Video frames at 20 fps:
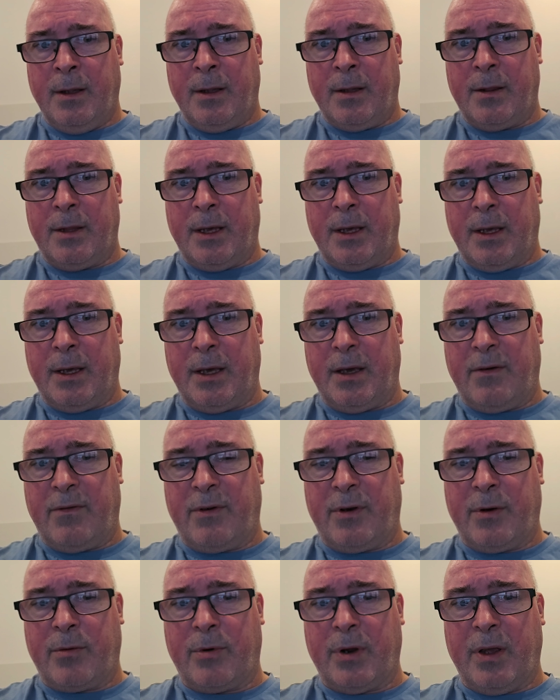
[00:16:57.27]
have
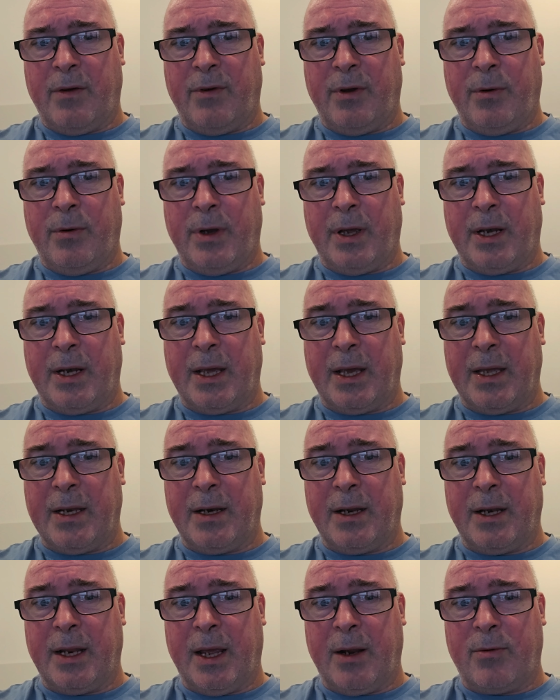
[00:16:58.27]
the review, and
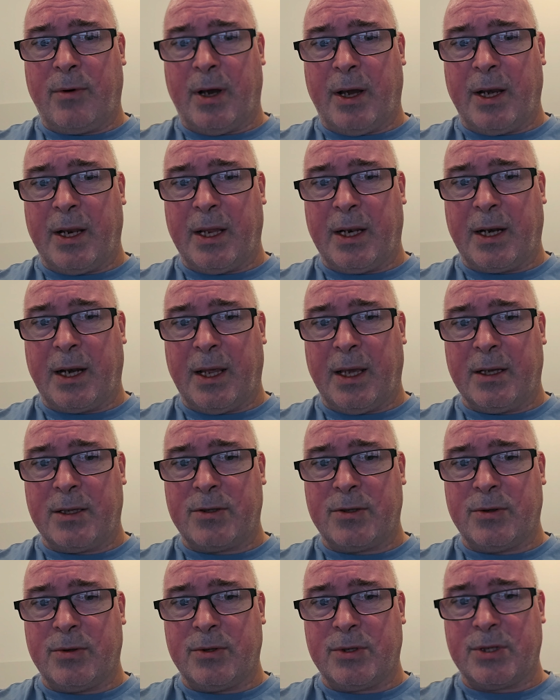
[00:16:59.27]
they write it clear
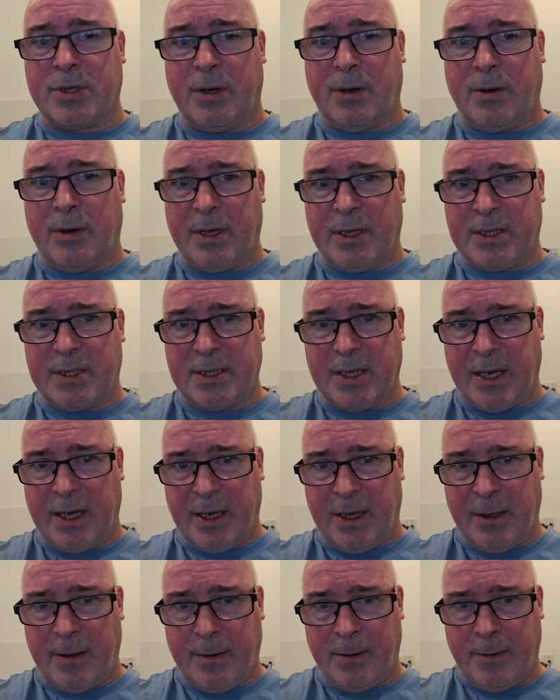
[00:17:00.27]
too. So it's a